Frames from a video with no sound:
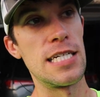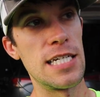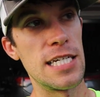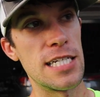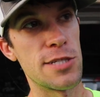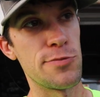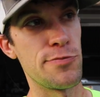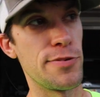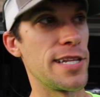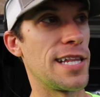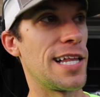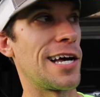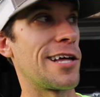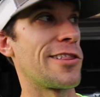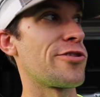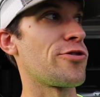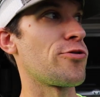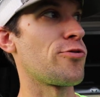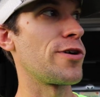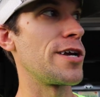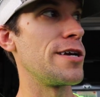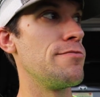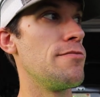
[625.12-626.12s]
It's been like
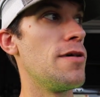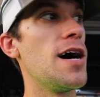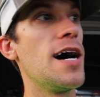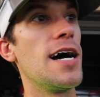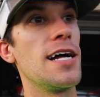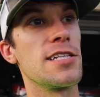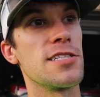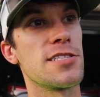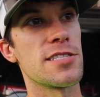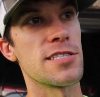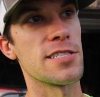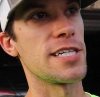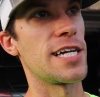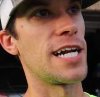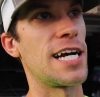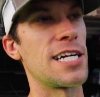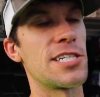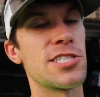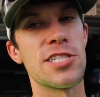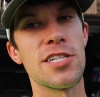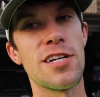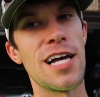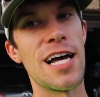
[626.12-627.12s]
3 months and I
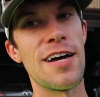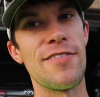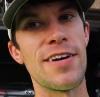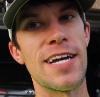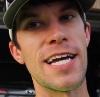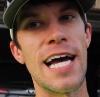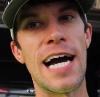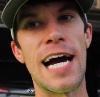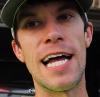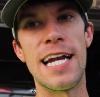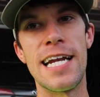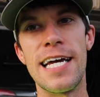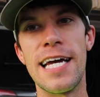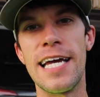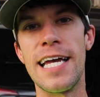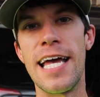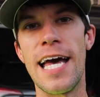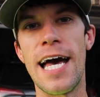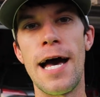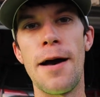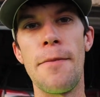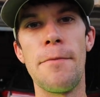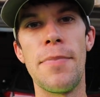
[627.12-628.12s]
still haven't gotten it
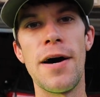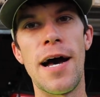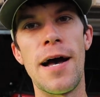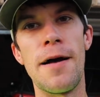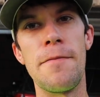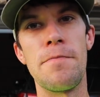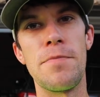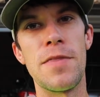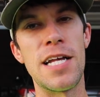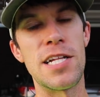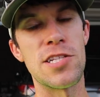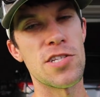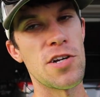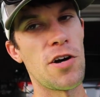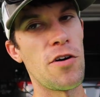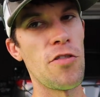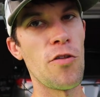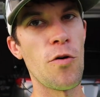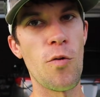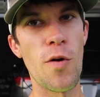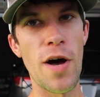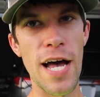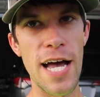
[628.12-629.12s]
yet, but it's on
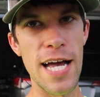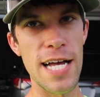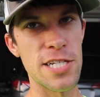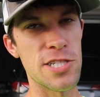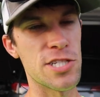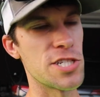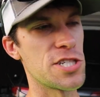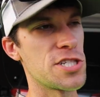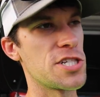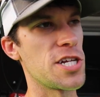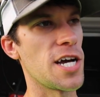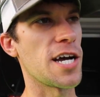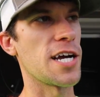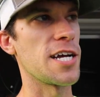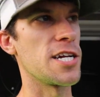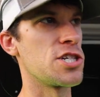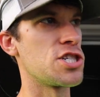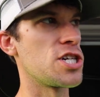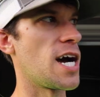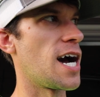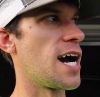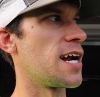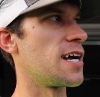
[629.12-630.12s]
the way. It's just stuck in
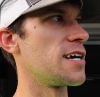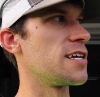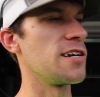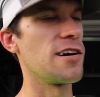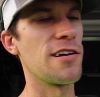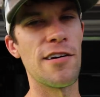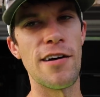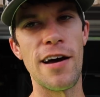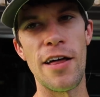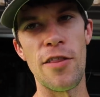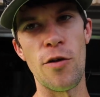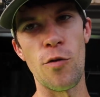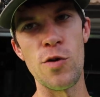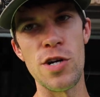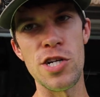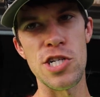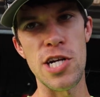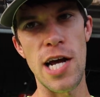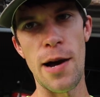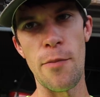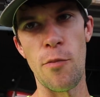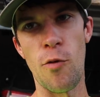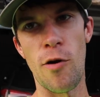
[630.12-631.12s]
China. Y'all know how the
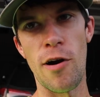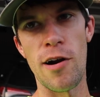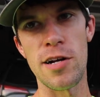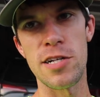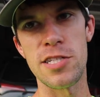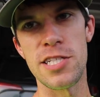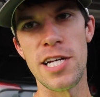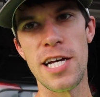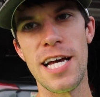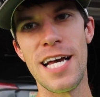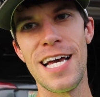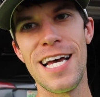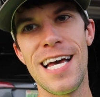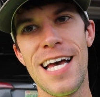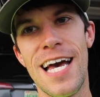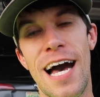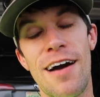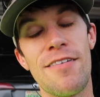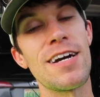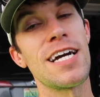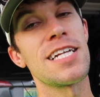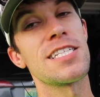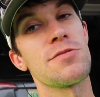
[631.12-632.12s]
Wish app works.
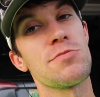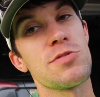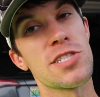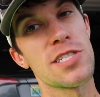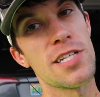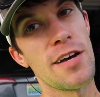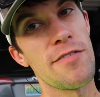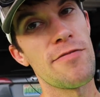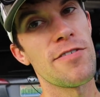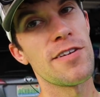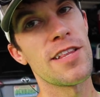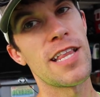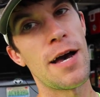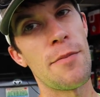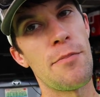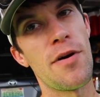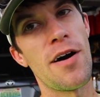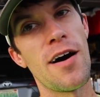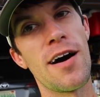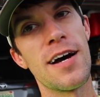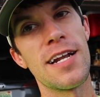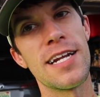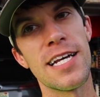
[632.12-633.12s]
I've got some stuff for that
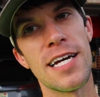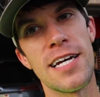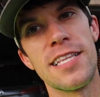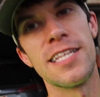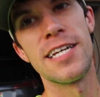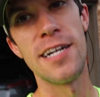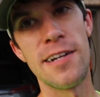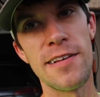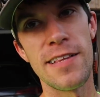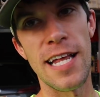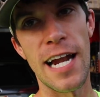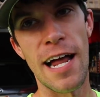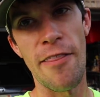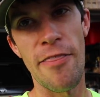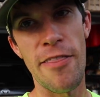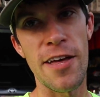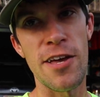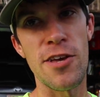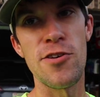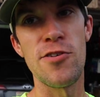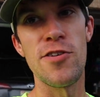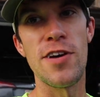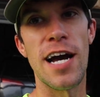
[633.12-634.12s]
pond down there that I
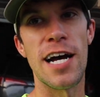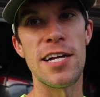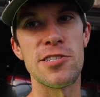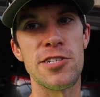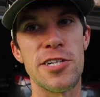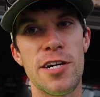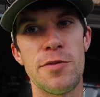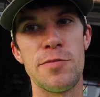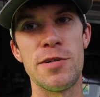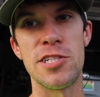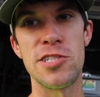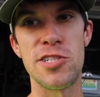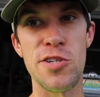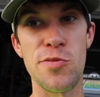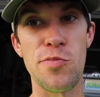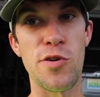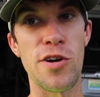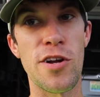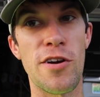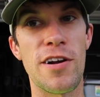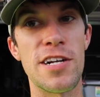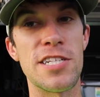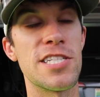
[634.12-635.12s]
think you guys are going to be
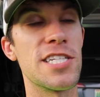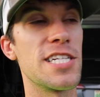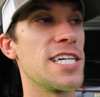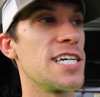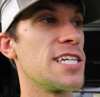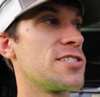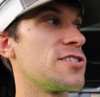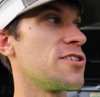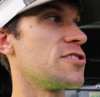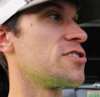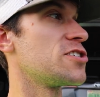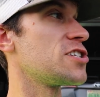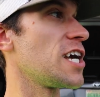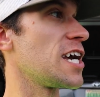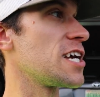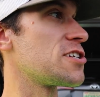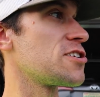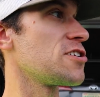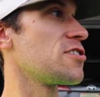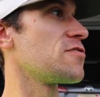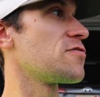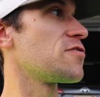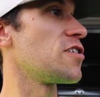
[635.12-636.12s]
super interested in, so stay
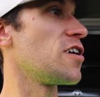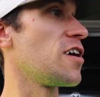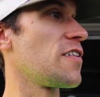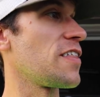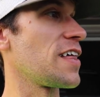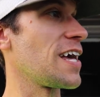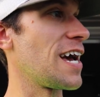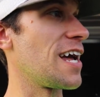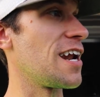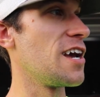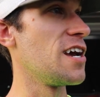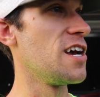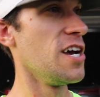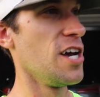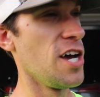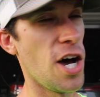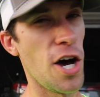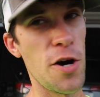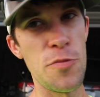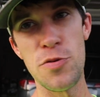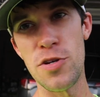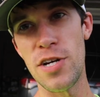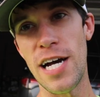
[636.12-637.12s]
tuned for all that.
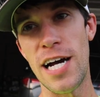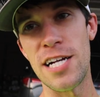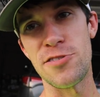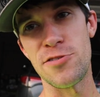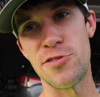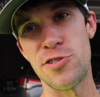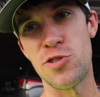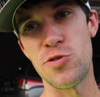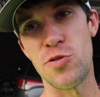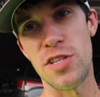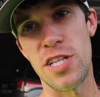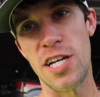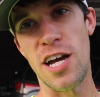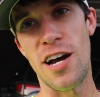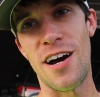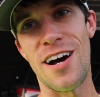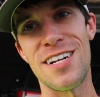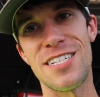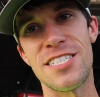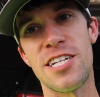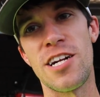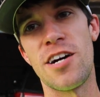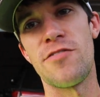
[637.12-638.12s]
Hope you guys are enjoying the
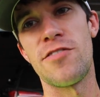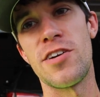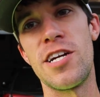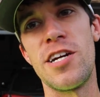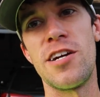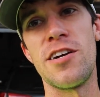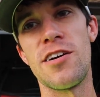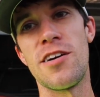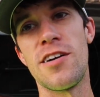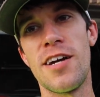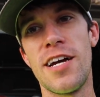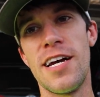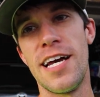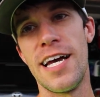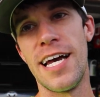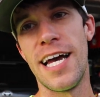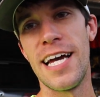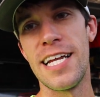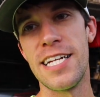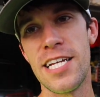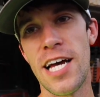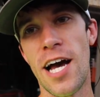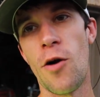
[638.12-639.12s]
content over here,
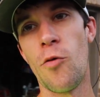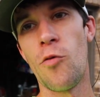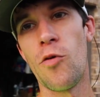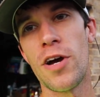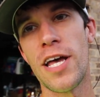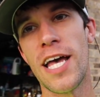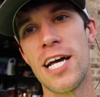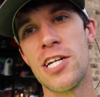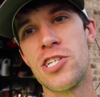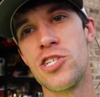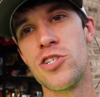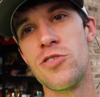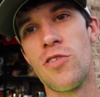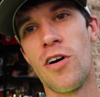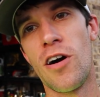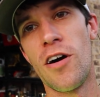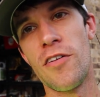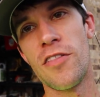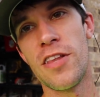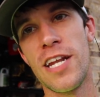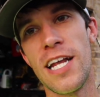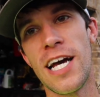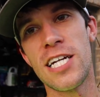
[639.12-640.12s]
and we'll catch you
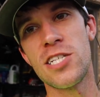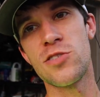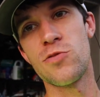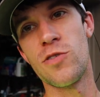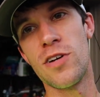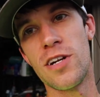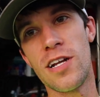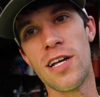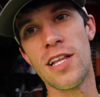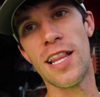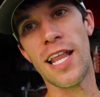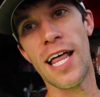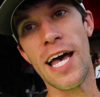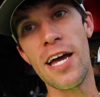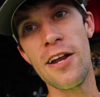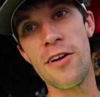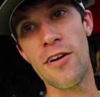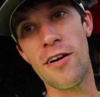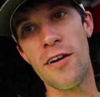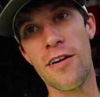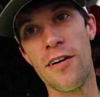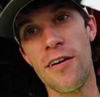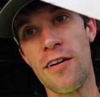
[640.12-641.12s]
on the next one. Later.